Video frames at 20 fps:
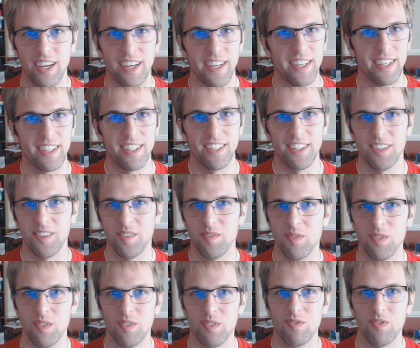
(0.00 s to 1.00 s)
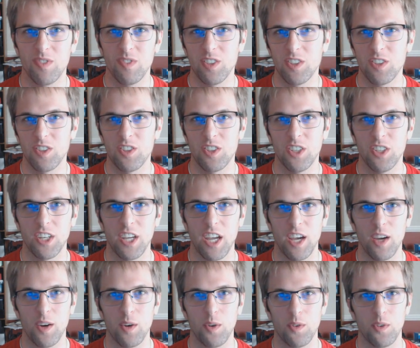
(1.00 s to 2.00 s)
I took
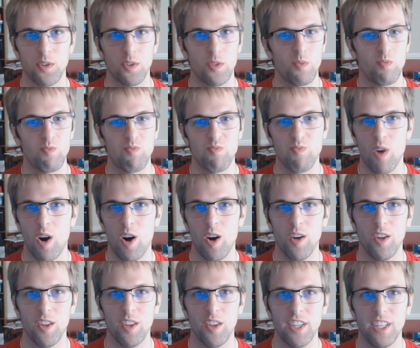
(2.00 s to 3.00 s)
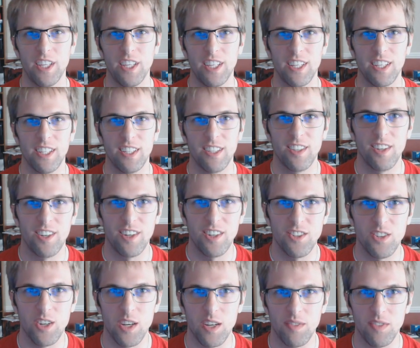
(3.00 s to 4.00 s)
out all the
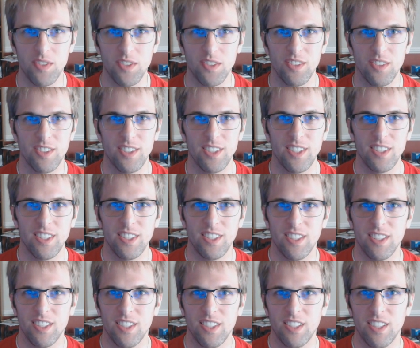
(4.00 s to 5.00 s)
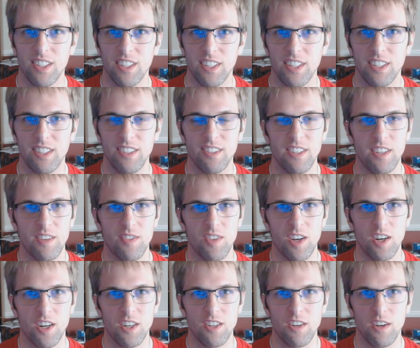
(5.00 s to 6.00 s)
hard drives to see if
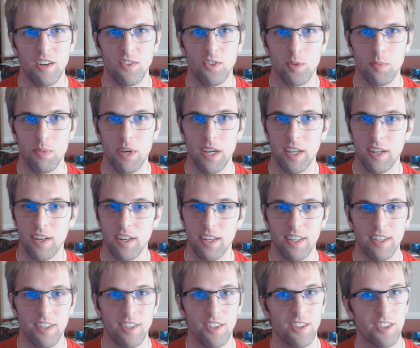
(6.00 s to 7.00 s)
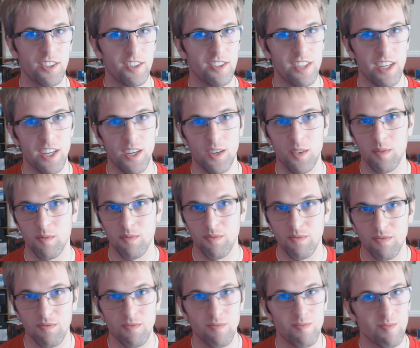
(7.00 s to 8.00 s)
the hard drives are bad, and it turns out
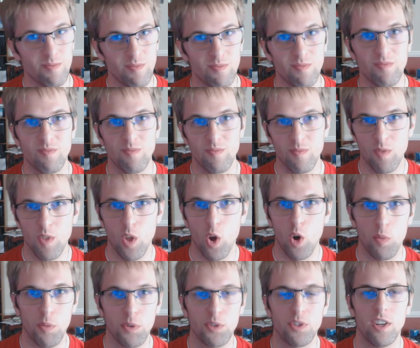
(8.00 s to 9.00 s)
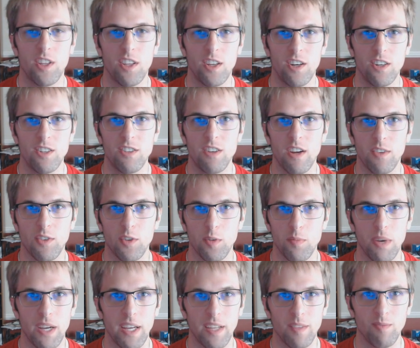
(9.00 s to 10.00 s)
almost all the hard drives
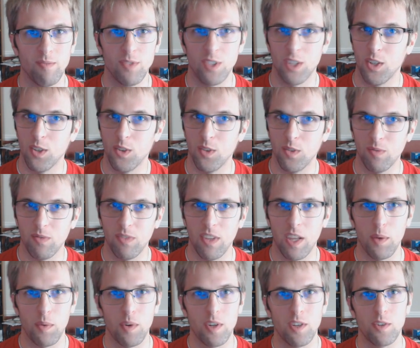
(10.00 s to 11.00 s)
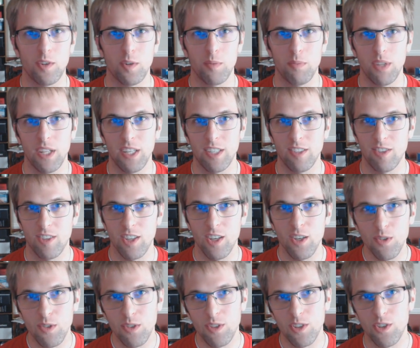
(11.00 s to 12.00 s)
are bad. So I went to replace
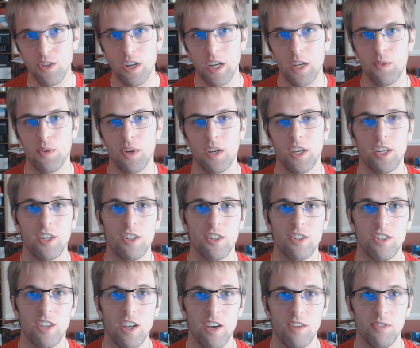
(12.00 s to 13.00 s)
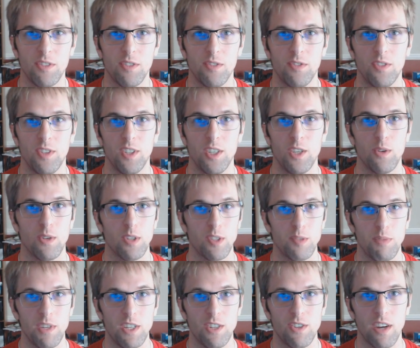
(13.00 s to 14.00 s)
those and tried running just off of a
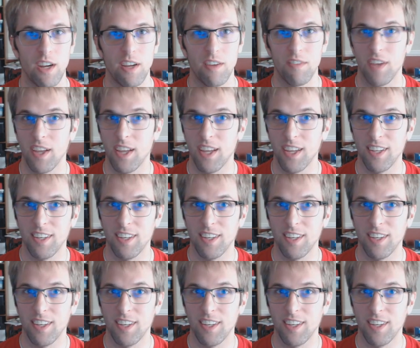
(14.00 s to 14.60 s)
USB drive,